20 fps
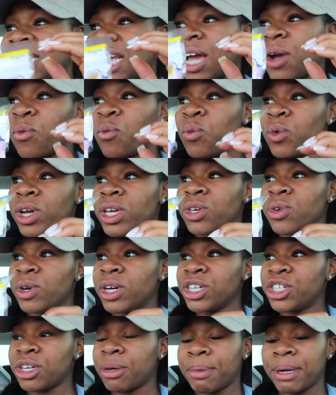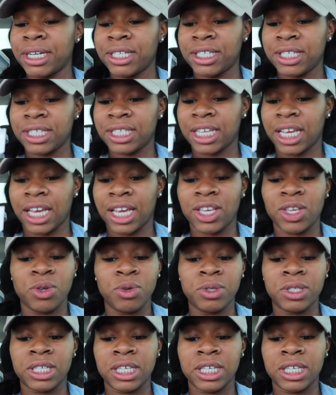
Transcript: Like when you get your braces and you